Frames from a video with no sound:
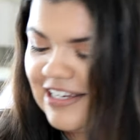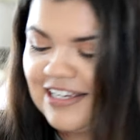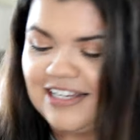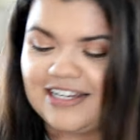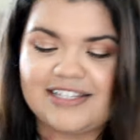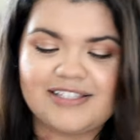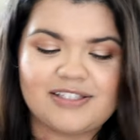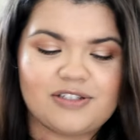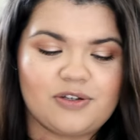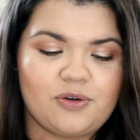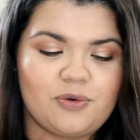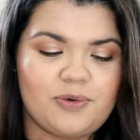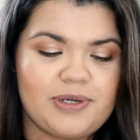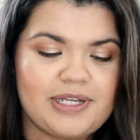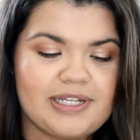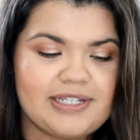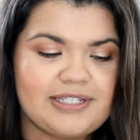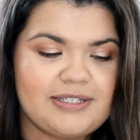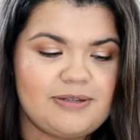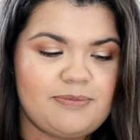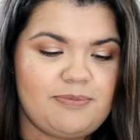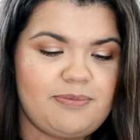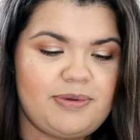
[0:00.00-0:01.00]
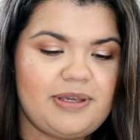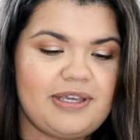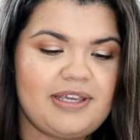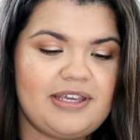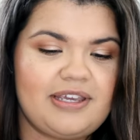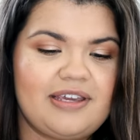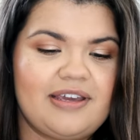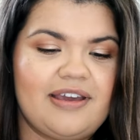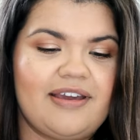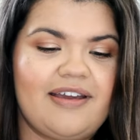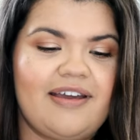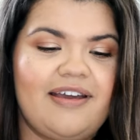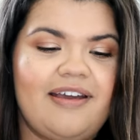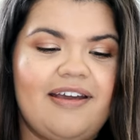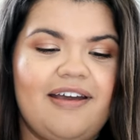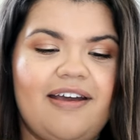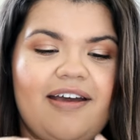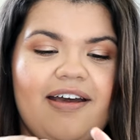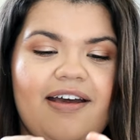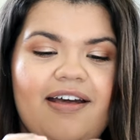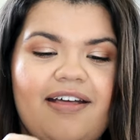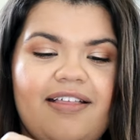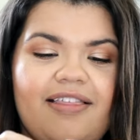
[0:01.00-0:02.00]
it is going to be
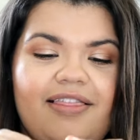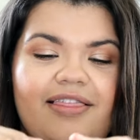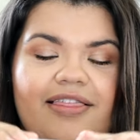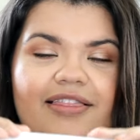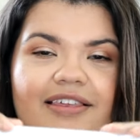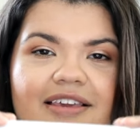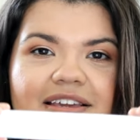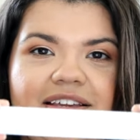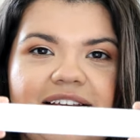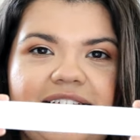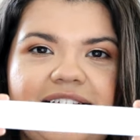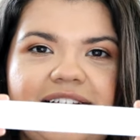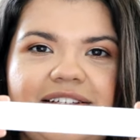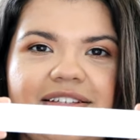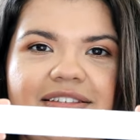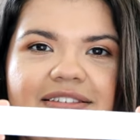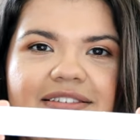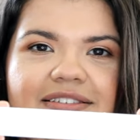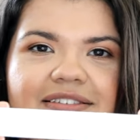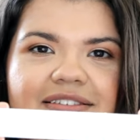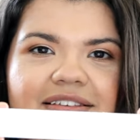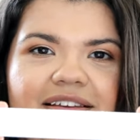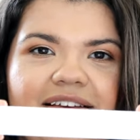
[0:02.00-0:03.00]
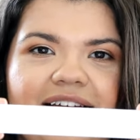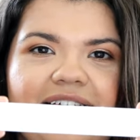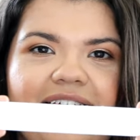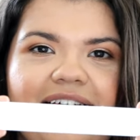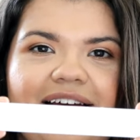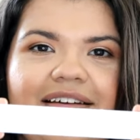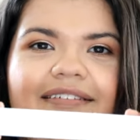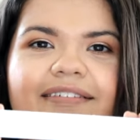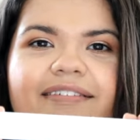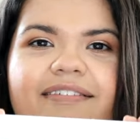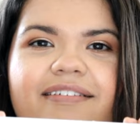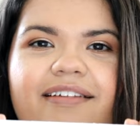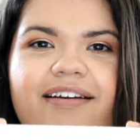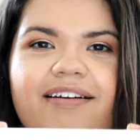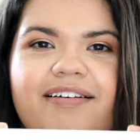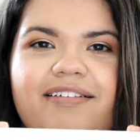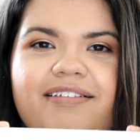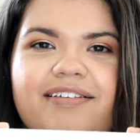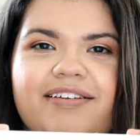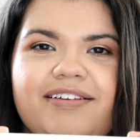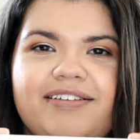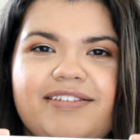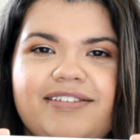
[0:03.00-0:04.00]
these
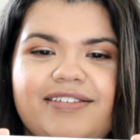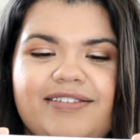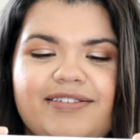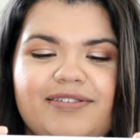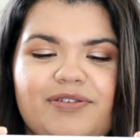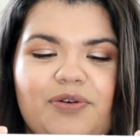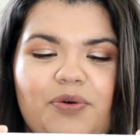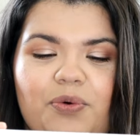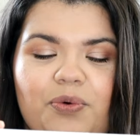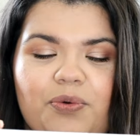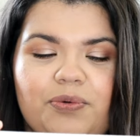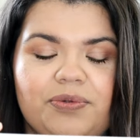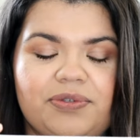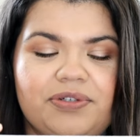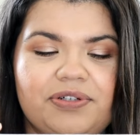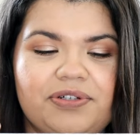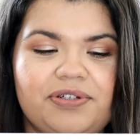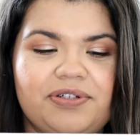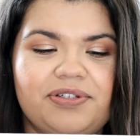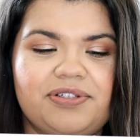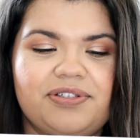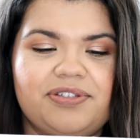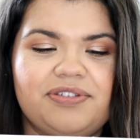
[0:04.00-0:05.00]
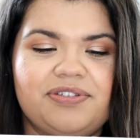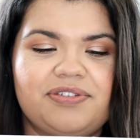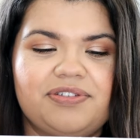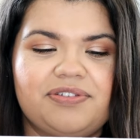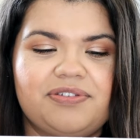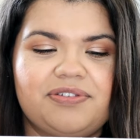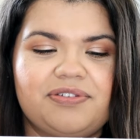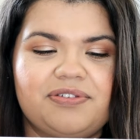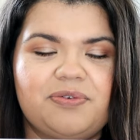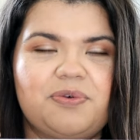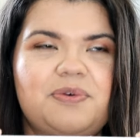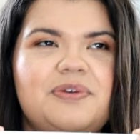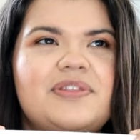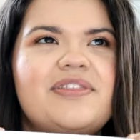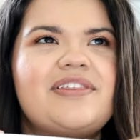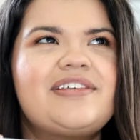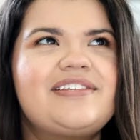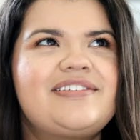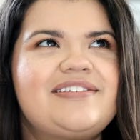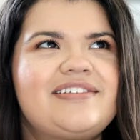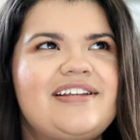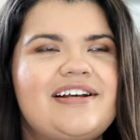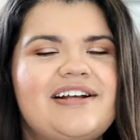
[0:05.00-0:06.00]
necklace holders or
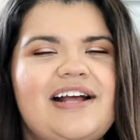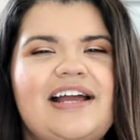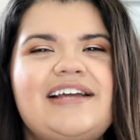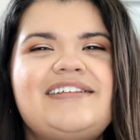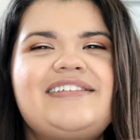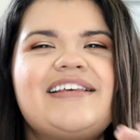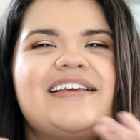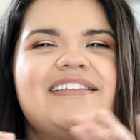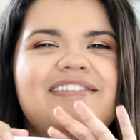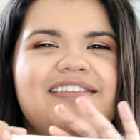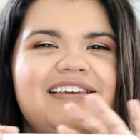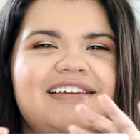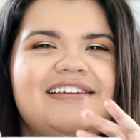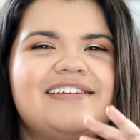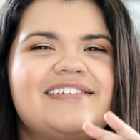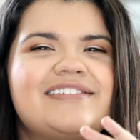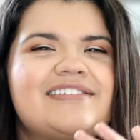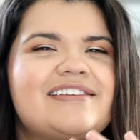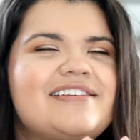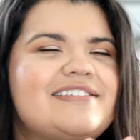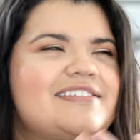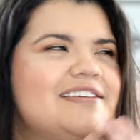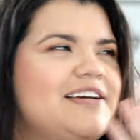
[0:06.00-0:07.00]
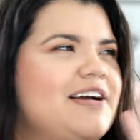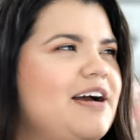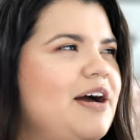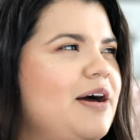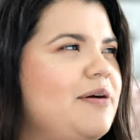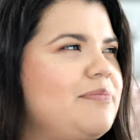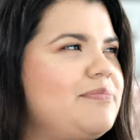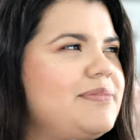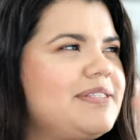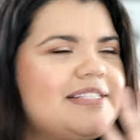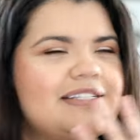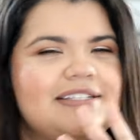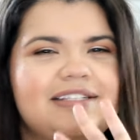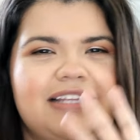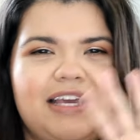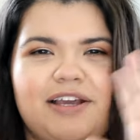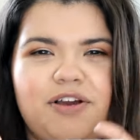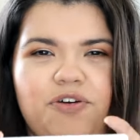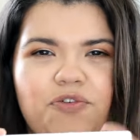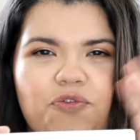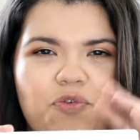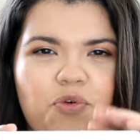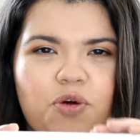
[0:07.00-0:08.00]
this neck. I say these because it comes in
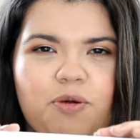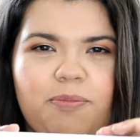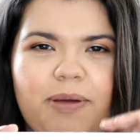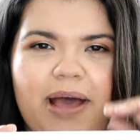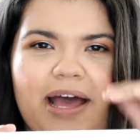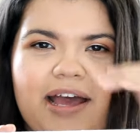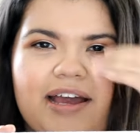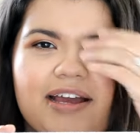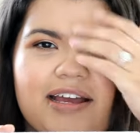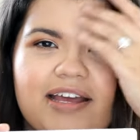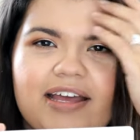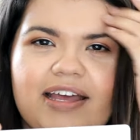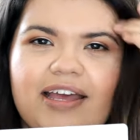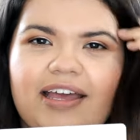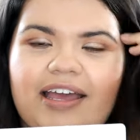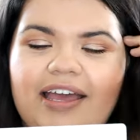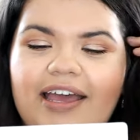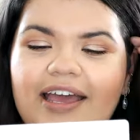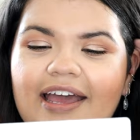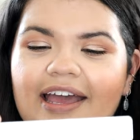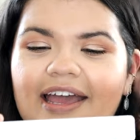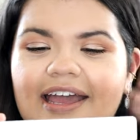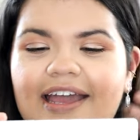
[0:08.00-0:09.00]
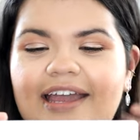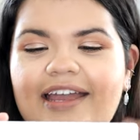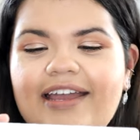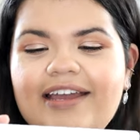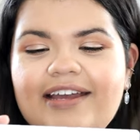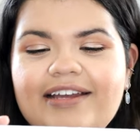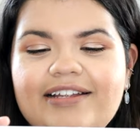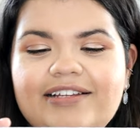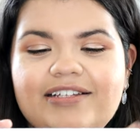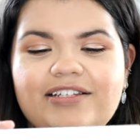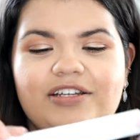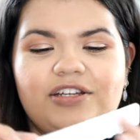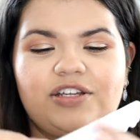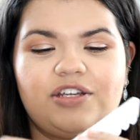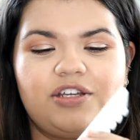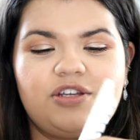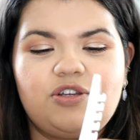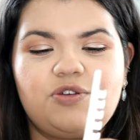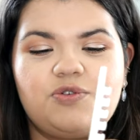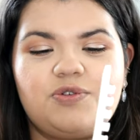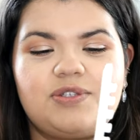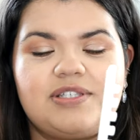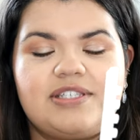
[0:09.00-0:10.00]
like a four pack and
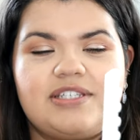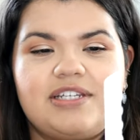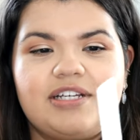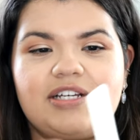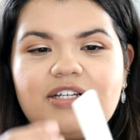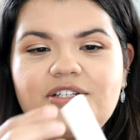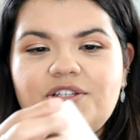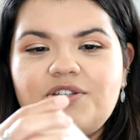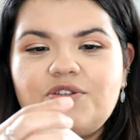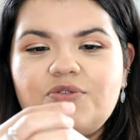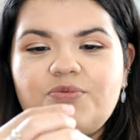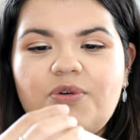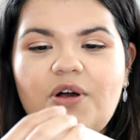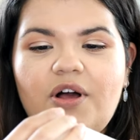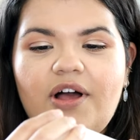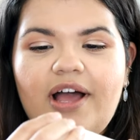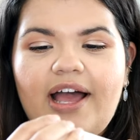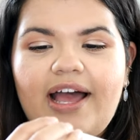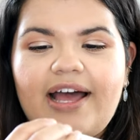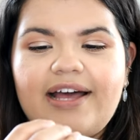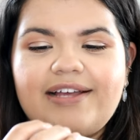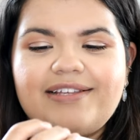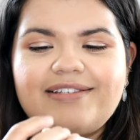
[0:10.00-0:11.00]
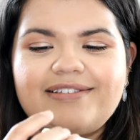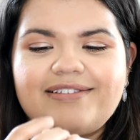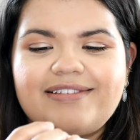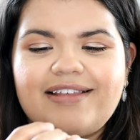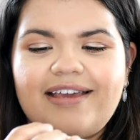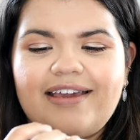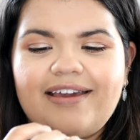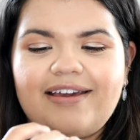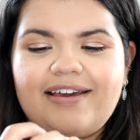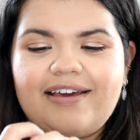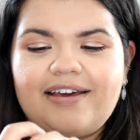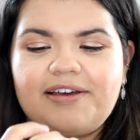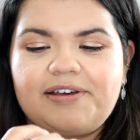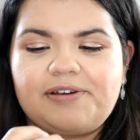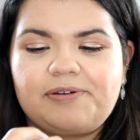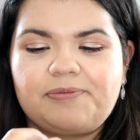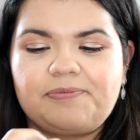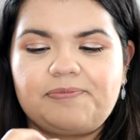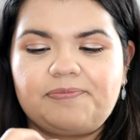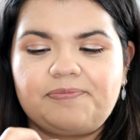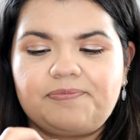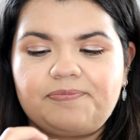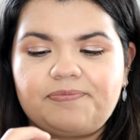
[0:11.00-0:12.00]
you stick it to the wall. It has like
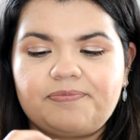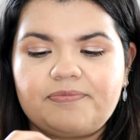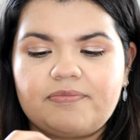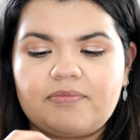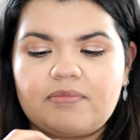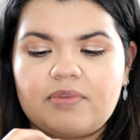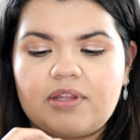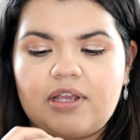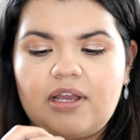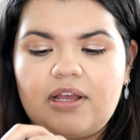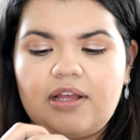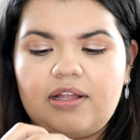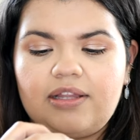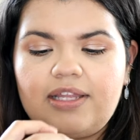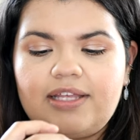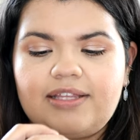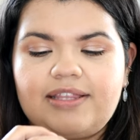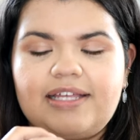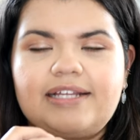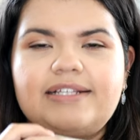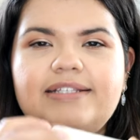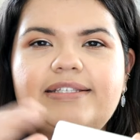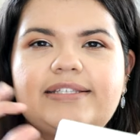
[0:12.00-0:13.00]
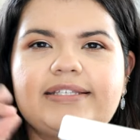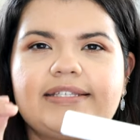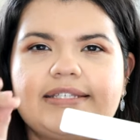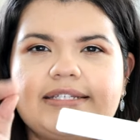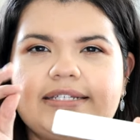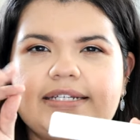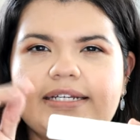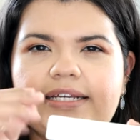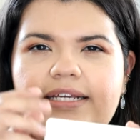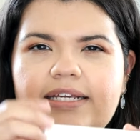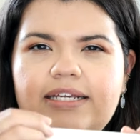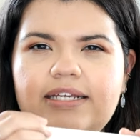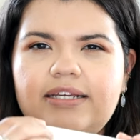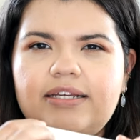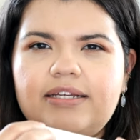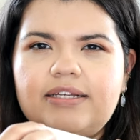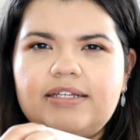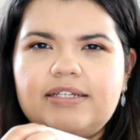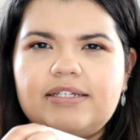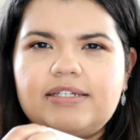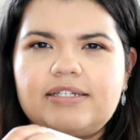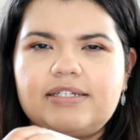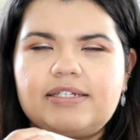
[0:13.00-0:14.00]
um like that
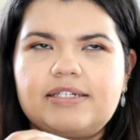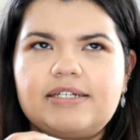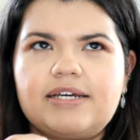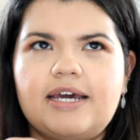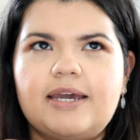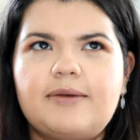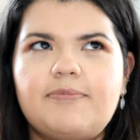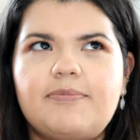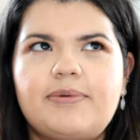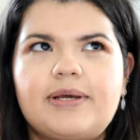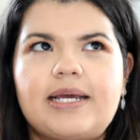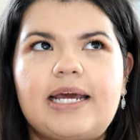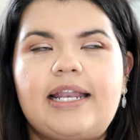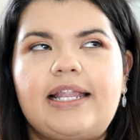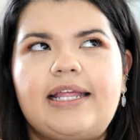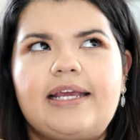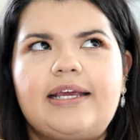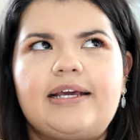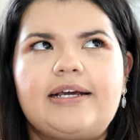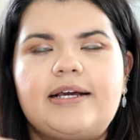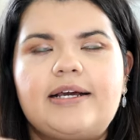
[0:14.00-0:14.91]
sticky type, kind of like